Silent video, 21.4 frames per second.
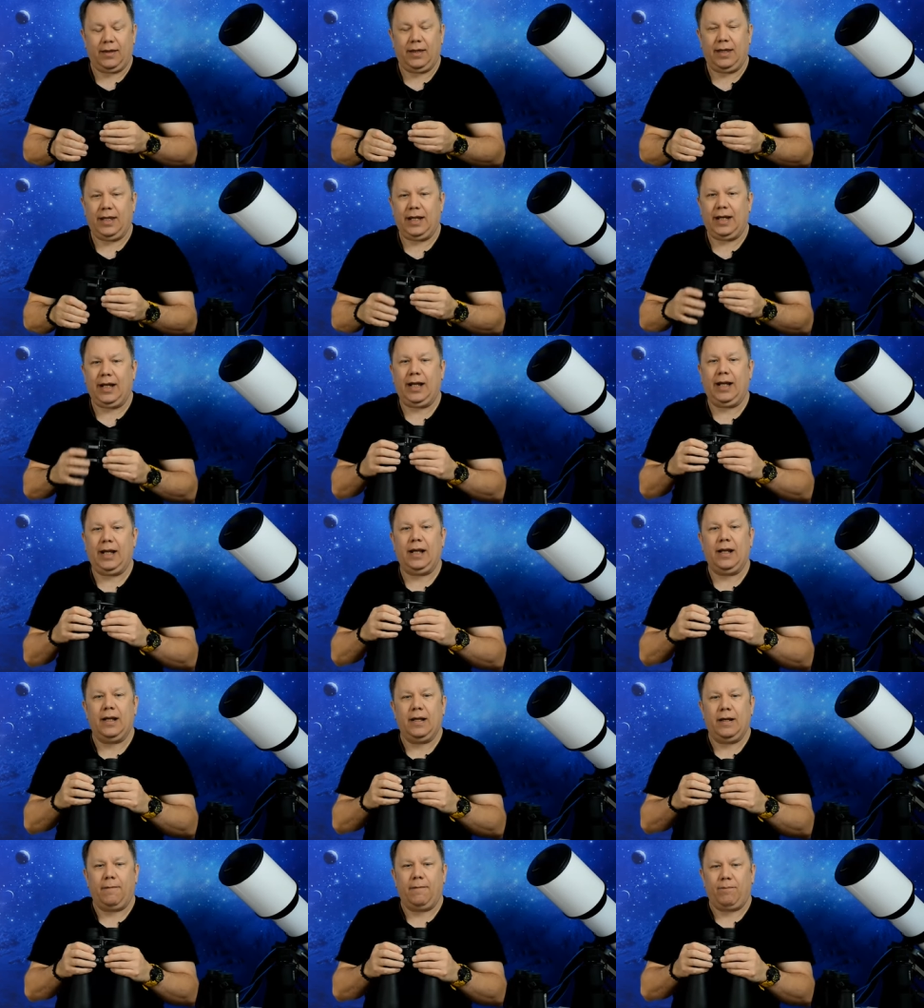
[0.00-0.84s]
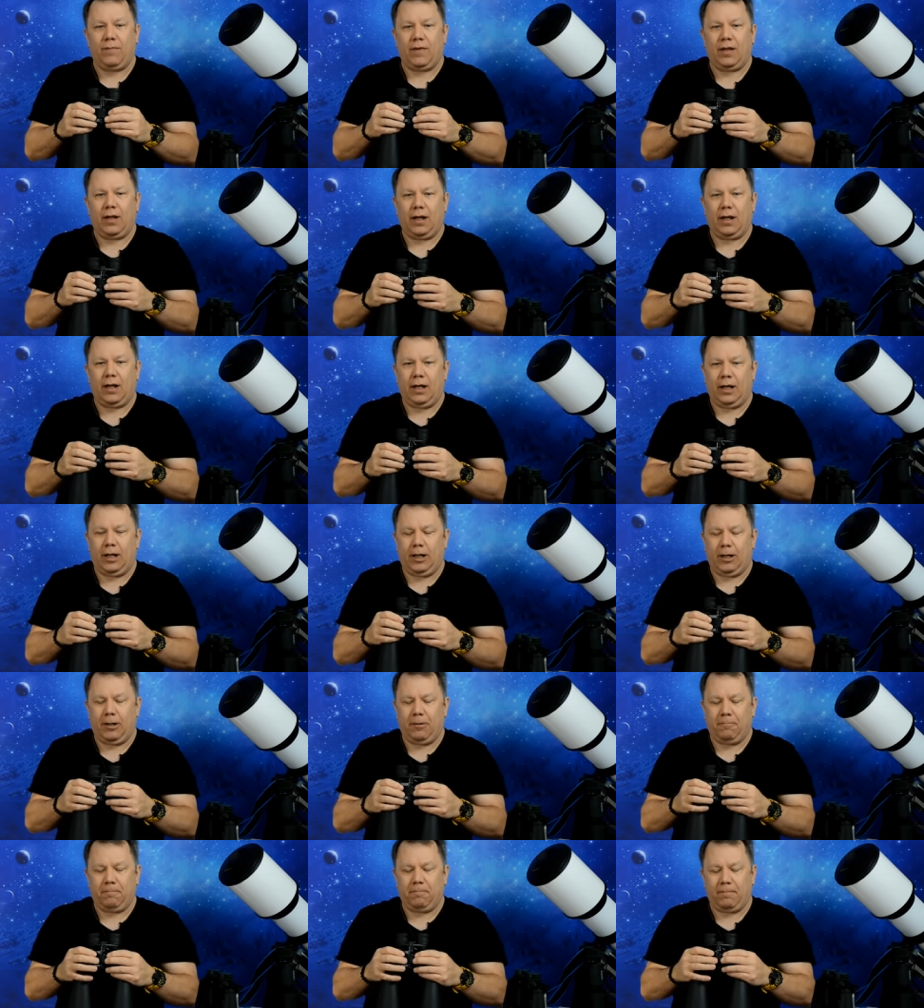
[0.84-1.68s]
The
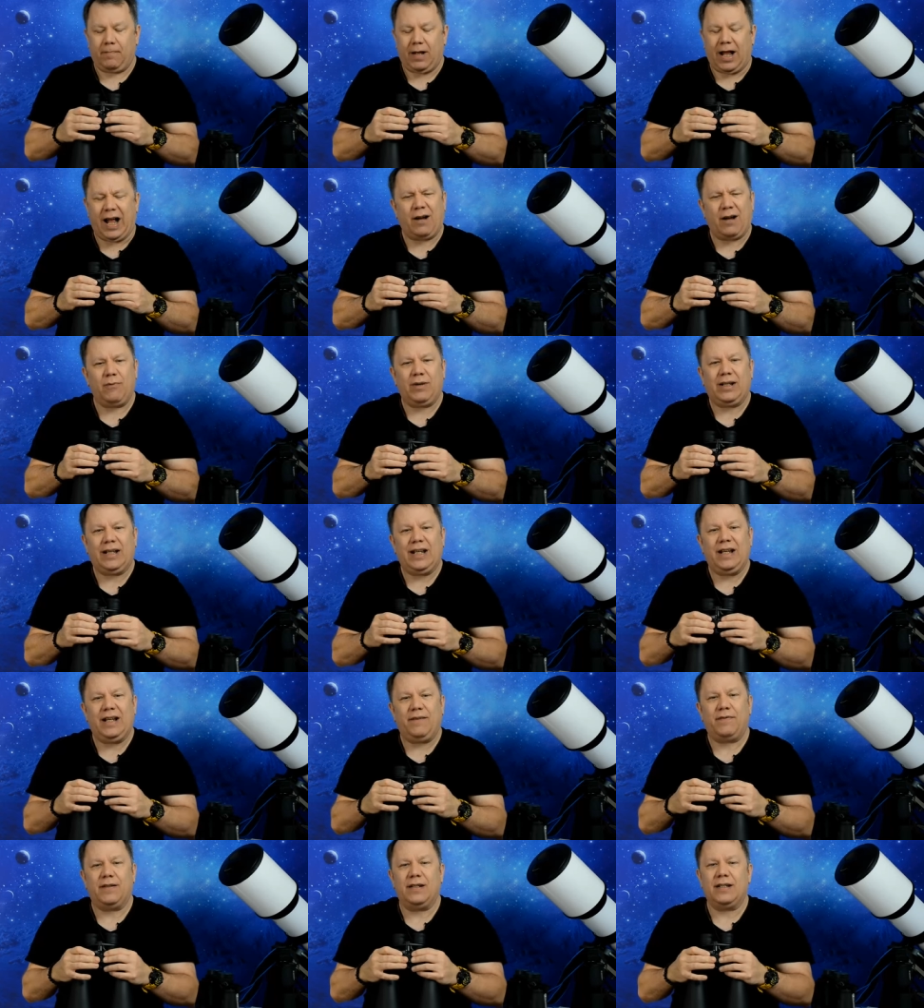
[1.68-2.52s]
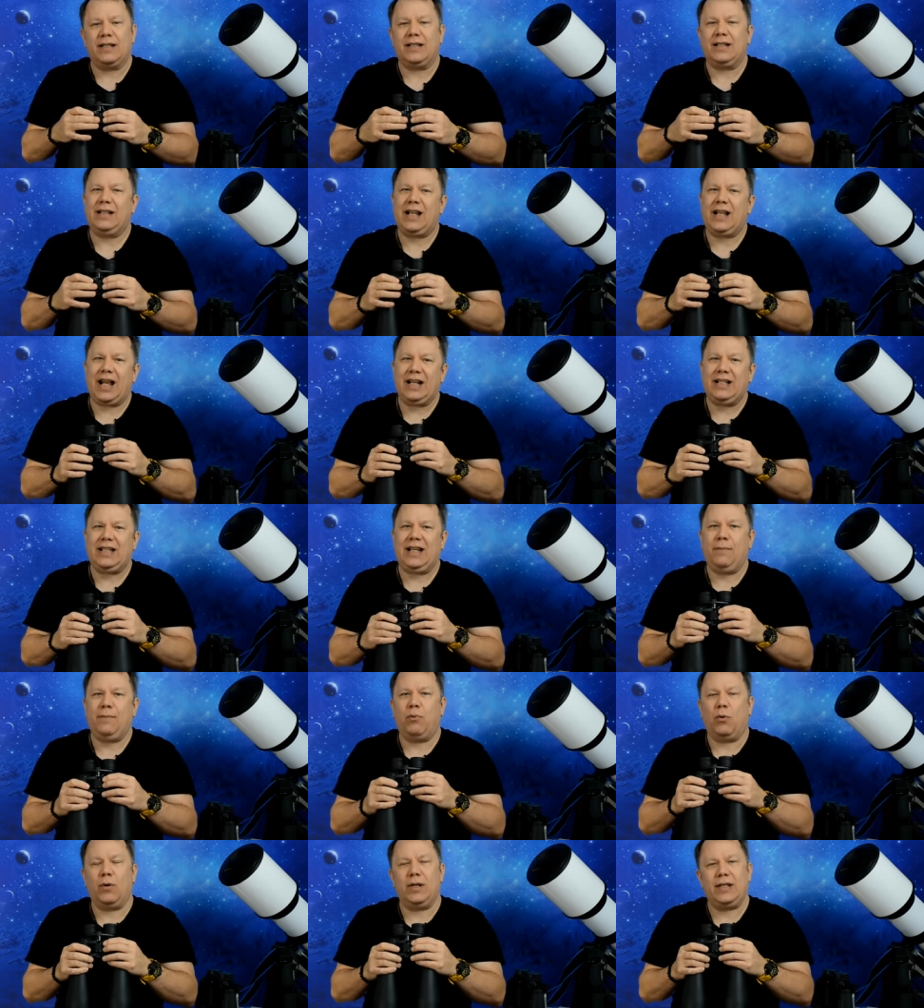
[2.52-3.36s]
um, Eye relief is
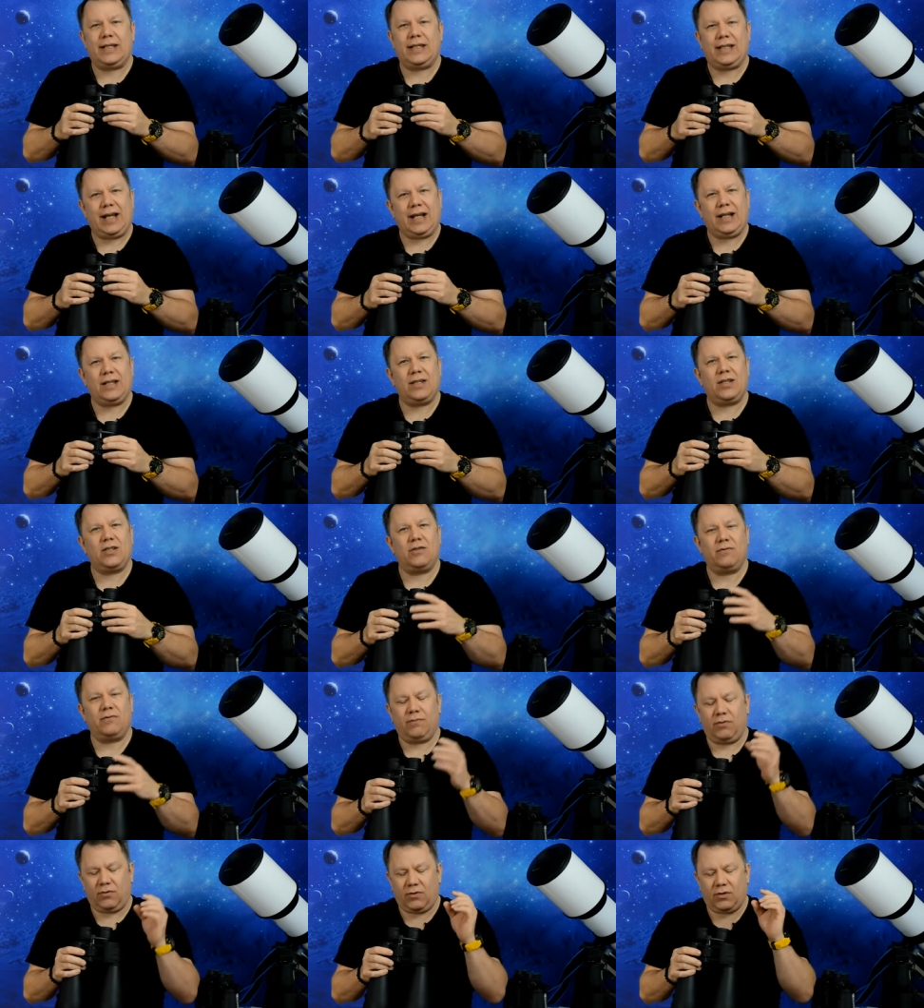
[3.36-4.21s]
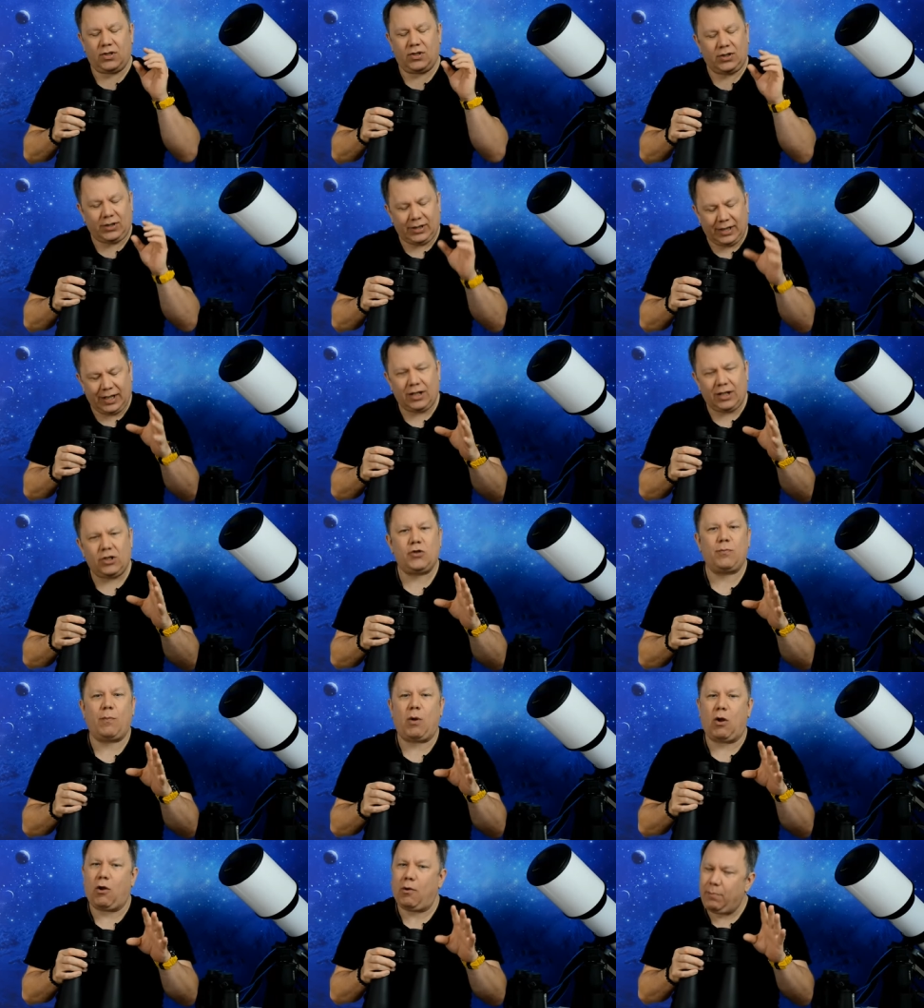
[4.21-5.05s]
19.6, so it's a little
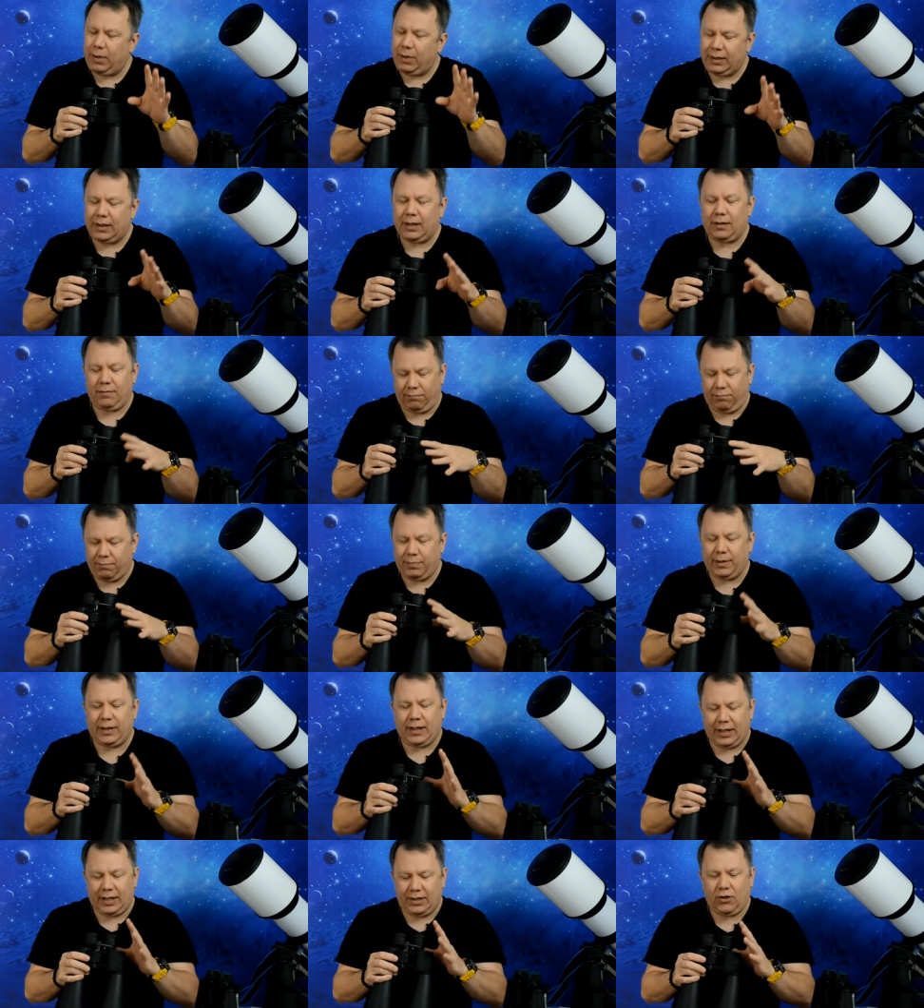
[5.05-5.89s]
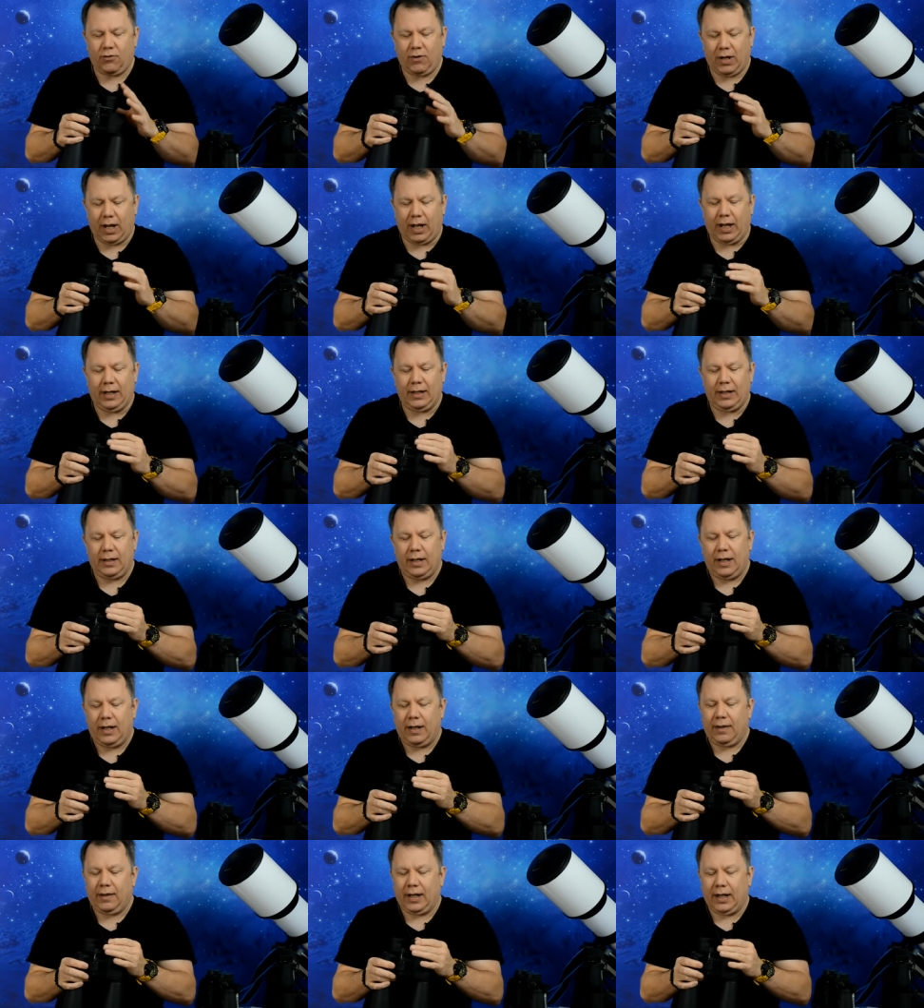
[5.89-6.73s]
small, but the, but that's okay.
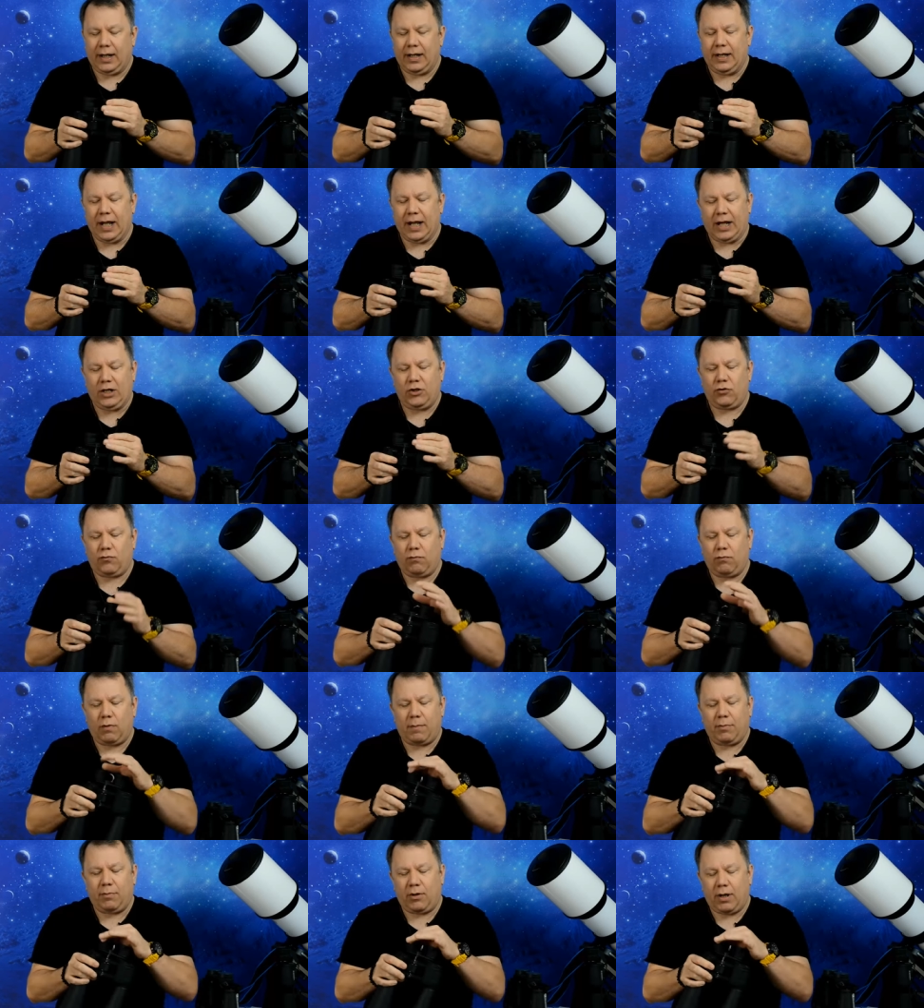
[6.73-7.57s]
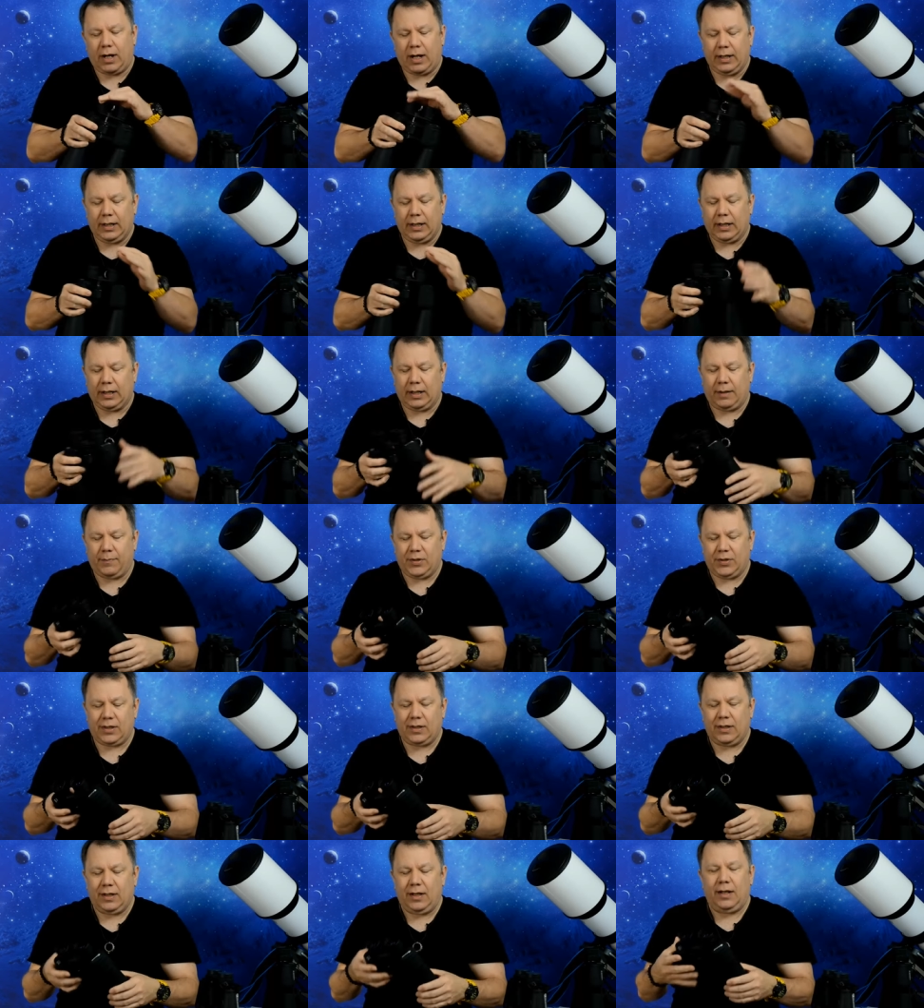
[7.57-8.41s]
They got nice rubber eye
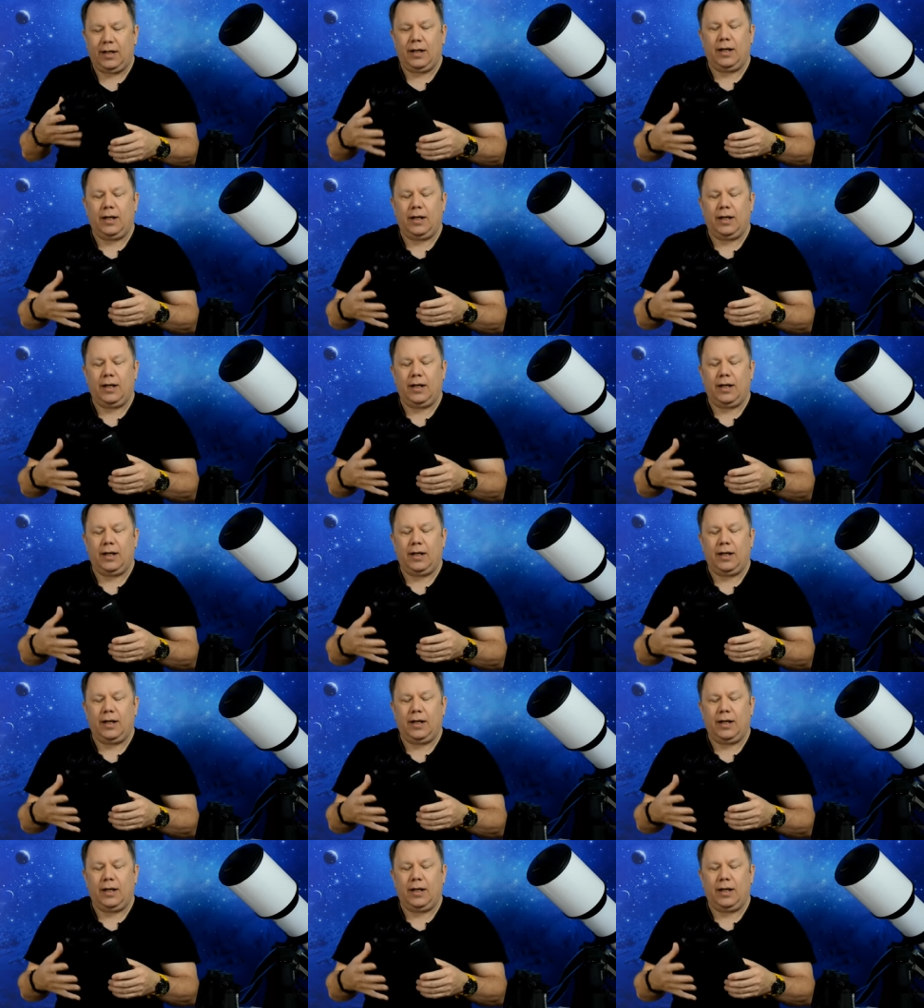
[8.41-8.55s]
cups.